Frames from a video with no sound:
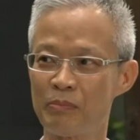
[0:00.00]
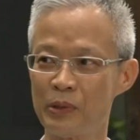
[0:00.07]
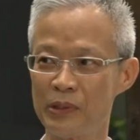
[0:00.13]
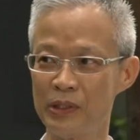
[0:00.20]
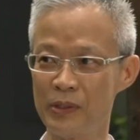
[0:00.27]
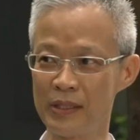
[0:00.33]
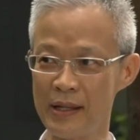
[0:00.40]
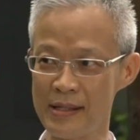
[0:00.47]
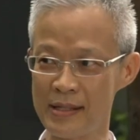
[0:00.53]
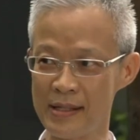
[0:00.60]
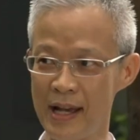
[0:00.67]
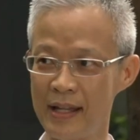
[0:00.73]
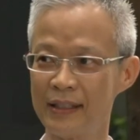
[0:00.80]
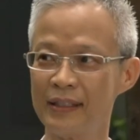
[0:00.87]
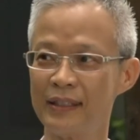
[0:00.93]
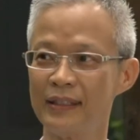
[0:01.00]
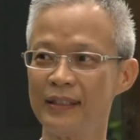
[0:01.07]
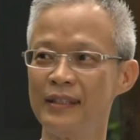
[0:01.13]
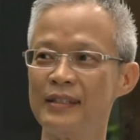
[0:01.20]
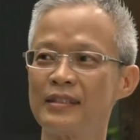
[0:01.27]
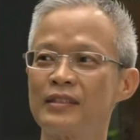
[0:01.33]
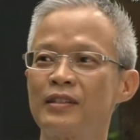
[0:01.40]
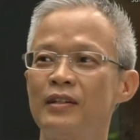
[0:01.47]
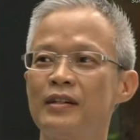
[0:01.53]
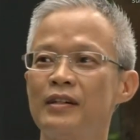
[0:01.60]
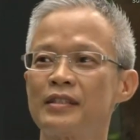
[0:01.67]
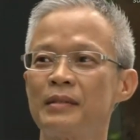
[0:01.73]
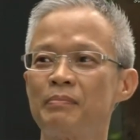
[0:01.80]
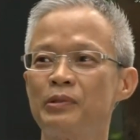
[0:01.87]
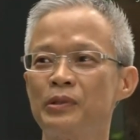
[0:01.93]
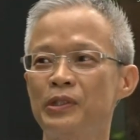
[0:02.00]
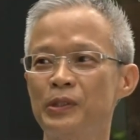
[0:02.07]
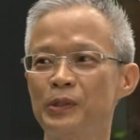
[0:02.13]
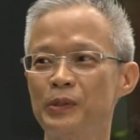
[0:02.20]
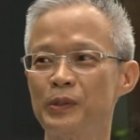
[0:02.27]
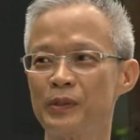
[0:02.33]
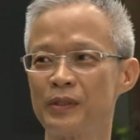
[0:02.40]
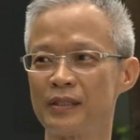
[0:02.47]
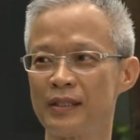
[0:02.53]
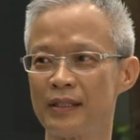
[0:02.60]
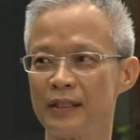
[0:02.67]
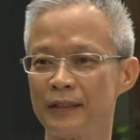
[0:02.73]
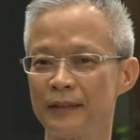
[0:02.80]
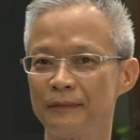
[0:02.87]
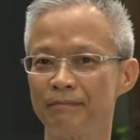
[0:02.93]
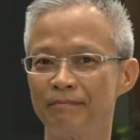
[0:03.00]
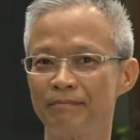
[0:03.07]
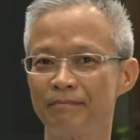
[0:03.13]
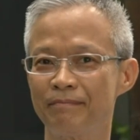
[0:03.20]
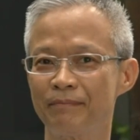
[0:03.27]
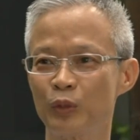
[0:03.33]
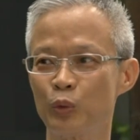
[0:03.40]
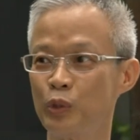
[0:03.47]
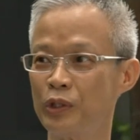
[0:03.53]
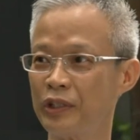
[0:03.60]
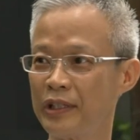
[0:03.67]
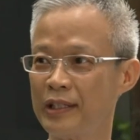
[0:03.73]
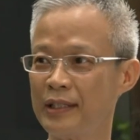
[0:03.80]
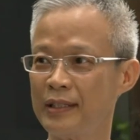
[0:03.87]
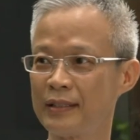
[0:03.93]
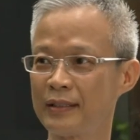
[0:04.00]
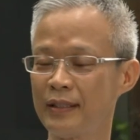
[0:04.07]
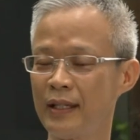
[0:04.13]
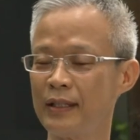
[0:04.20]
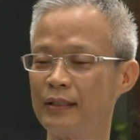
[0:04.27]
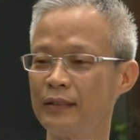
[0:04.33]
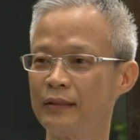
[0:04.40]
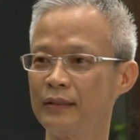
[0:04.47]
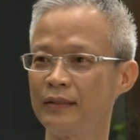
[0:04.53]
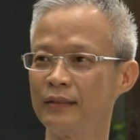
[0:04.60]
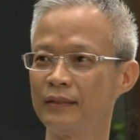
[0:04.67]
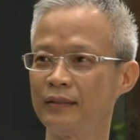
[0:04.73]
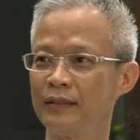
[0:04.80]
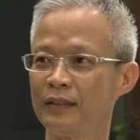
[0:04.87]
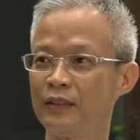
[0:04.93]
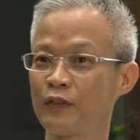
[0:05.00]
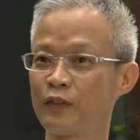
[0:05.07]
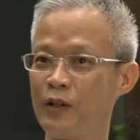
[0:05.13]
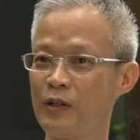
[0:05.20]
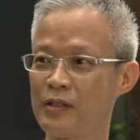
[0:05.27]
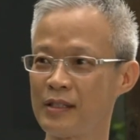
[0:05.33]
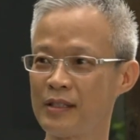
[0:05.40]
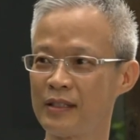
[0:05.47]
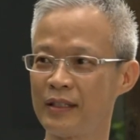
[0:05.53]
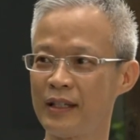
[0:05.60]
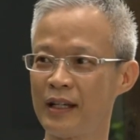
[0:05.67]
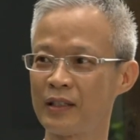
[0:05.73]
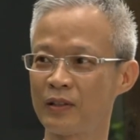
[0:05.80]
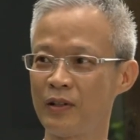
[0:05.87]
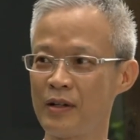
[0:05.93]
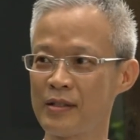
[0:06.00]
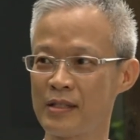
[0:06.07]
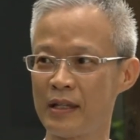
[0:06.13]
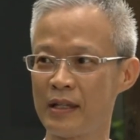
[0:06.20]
produce anxiety, it is the thoughts that produce worries, and of course there are thoughts